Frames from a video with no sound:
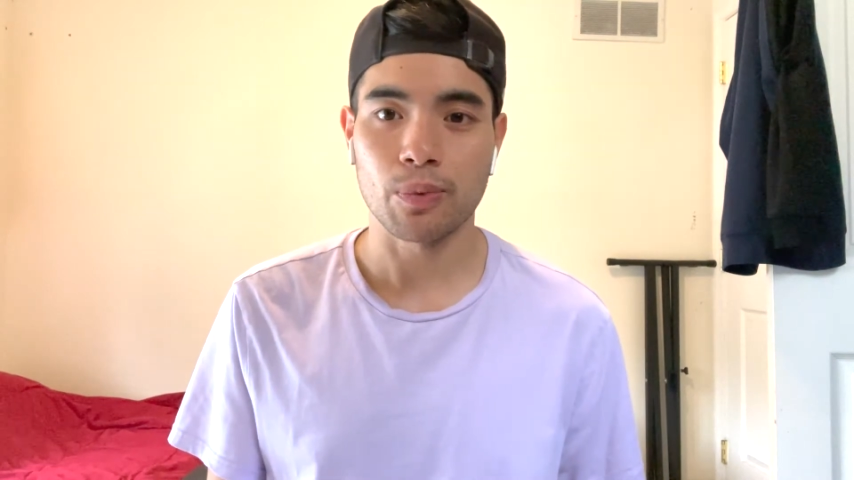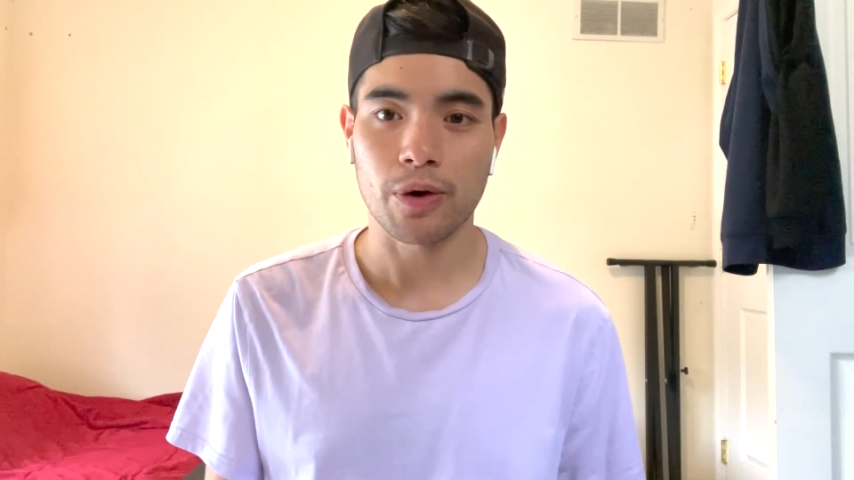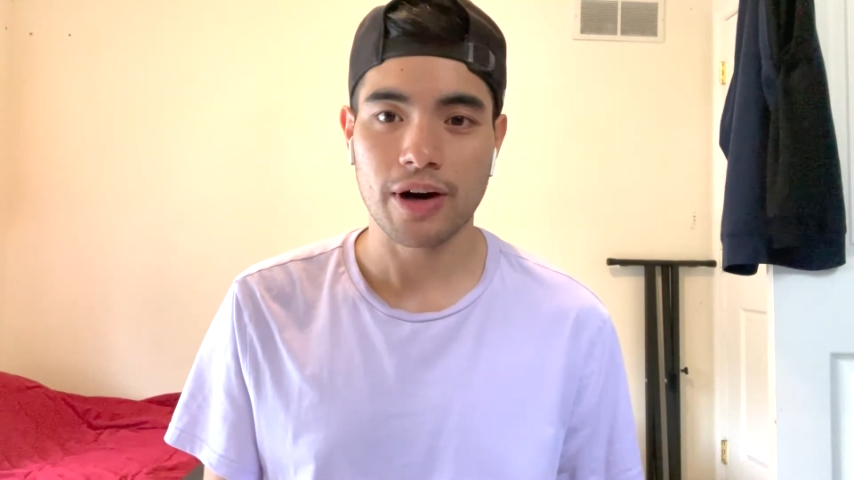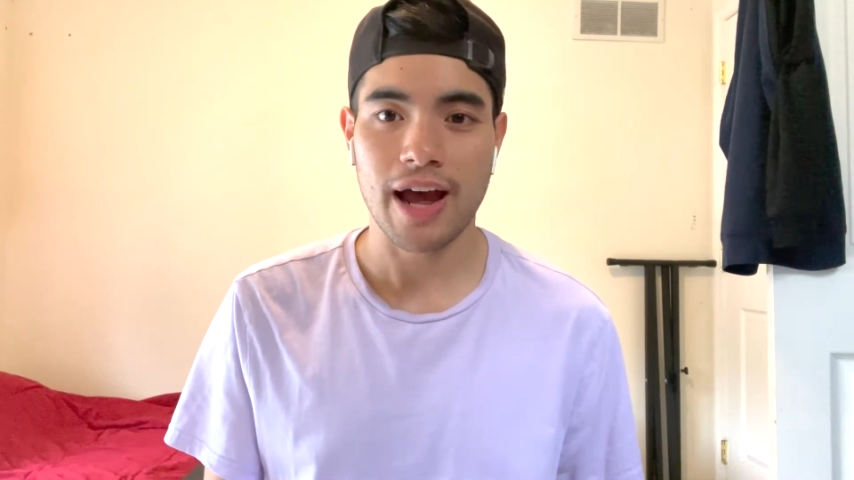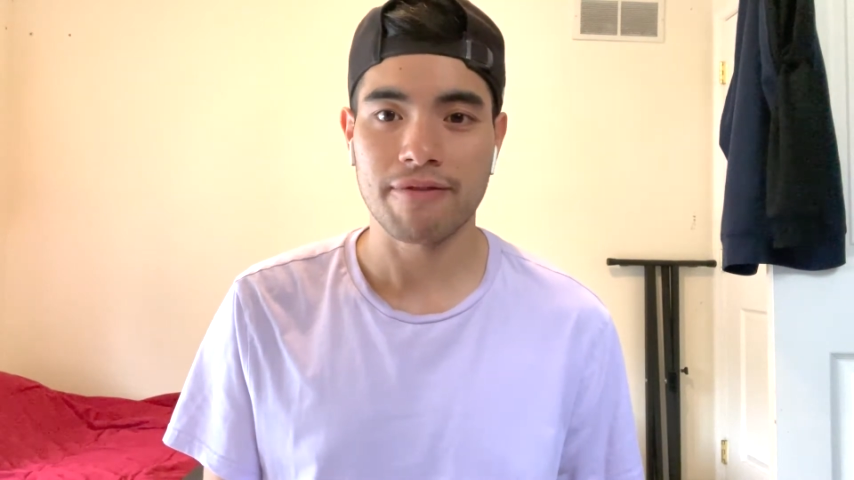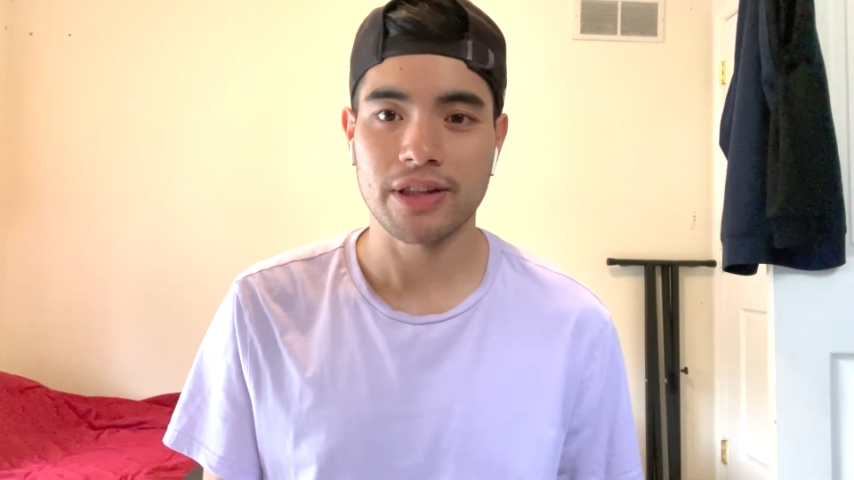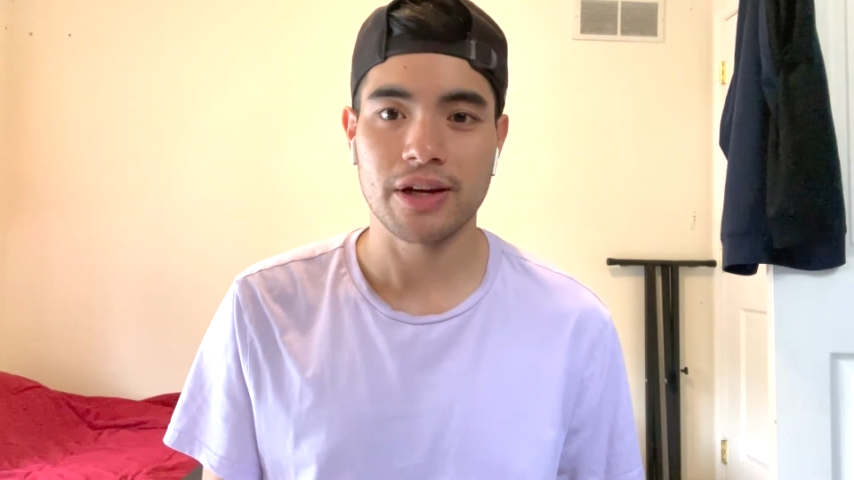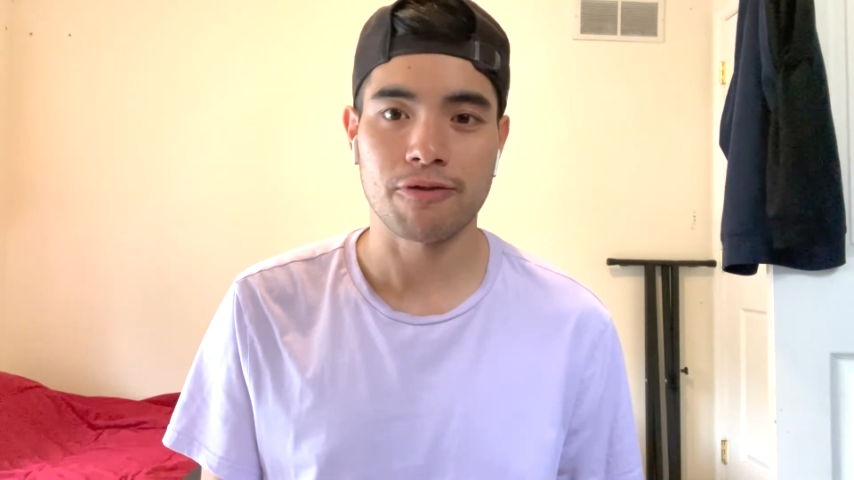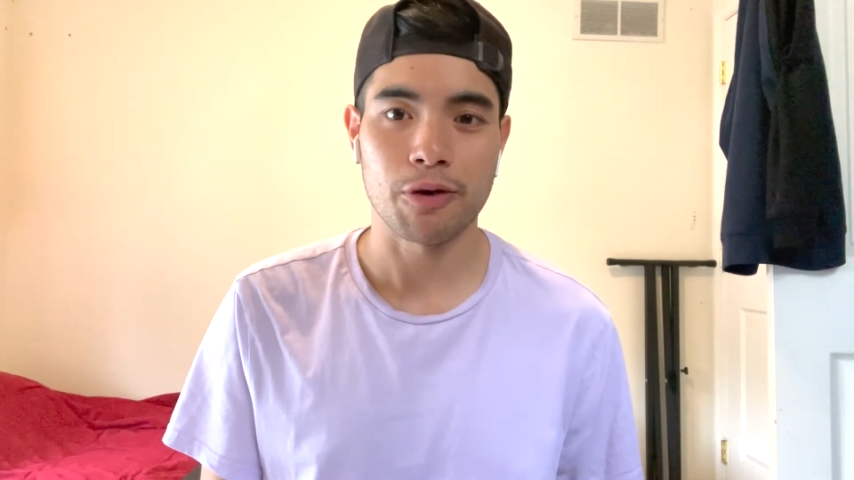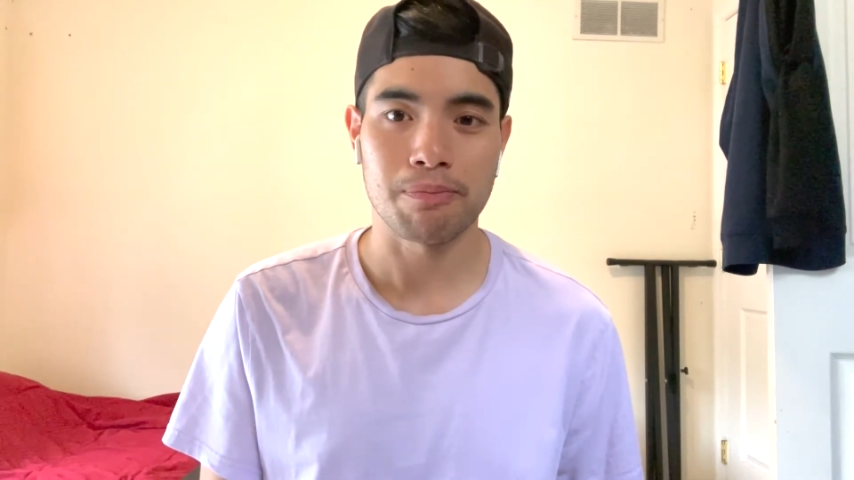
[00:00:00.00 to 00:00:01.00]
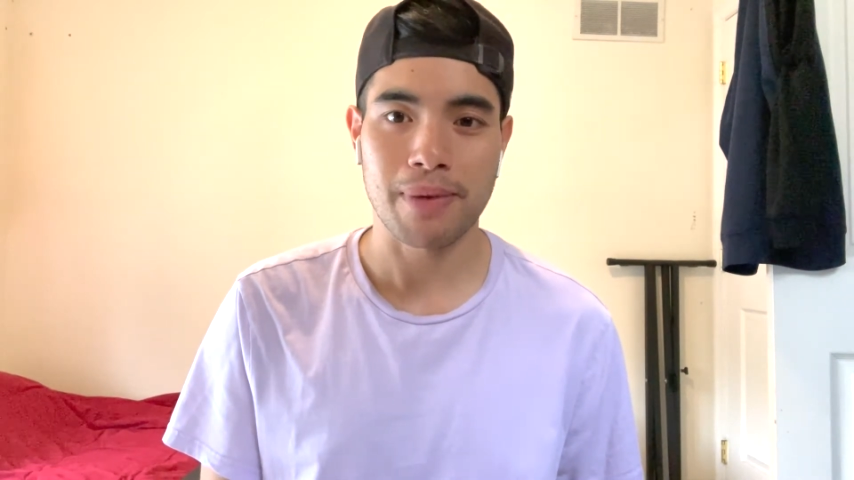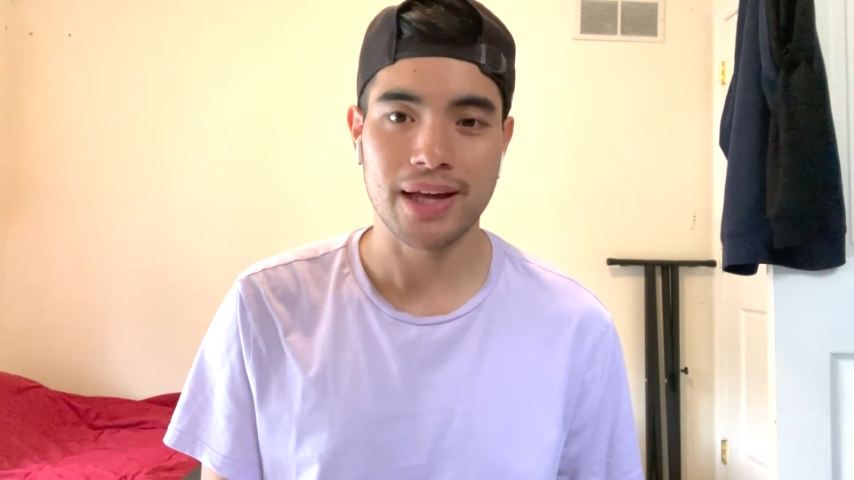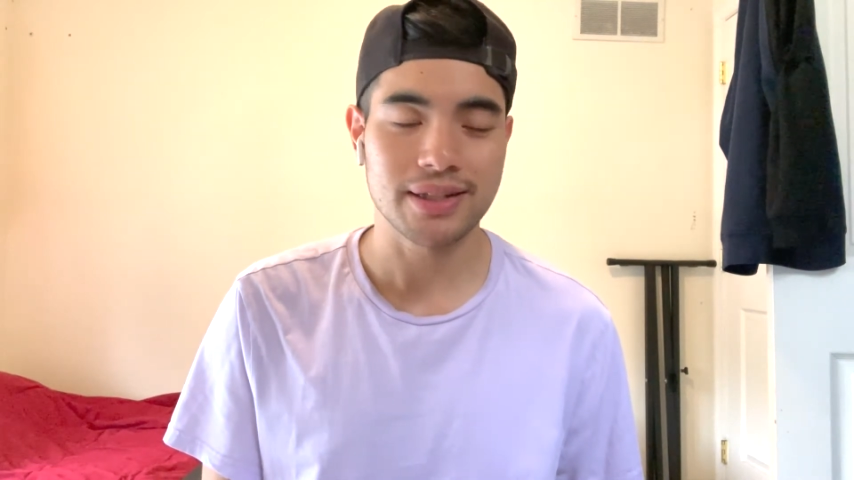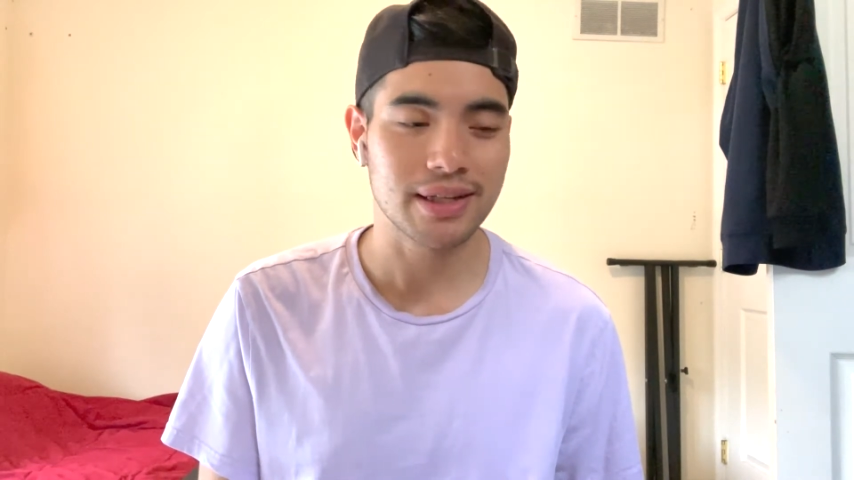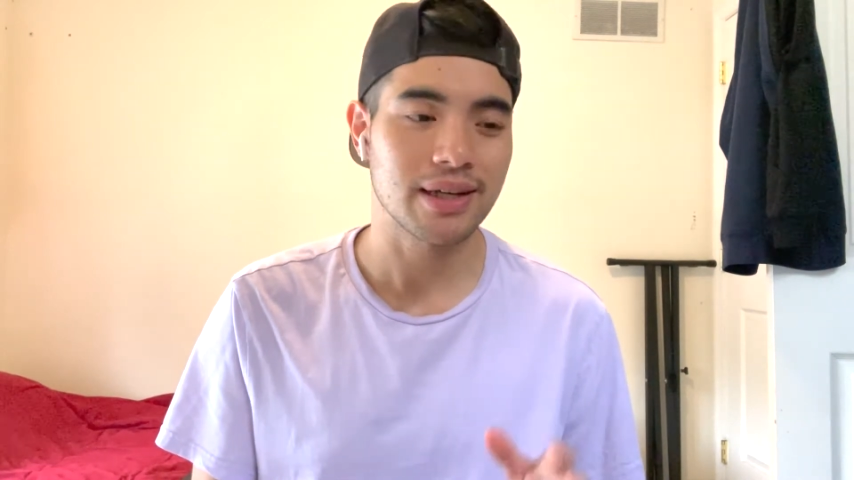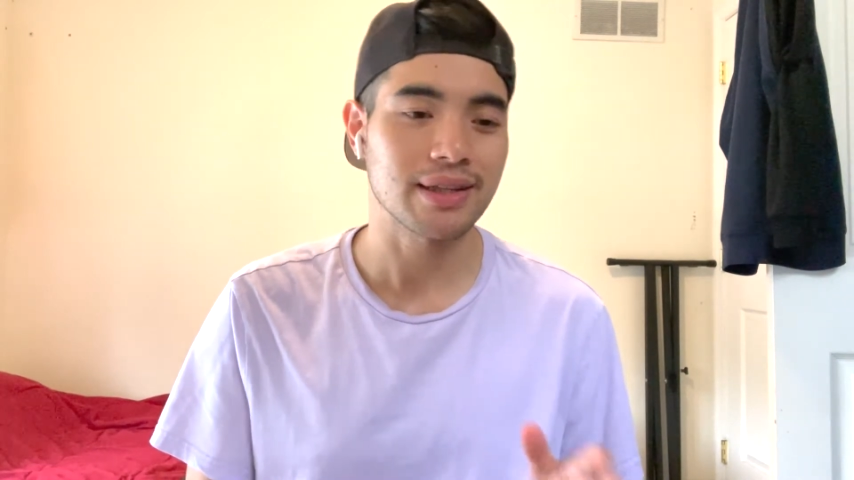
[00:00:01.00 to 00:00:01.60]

were having their romantic,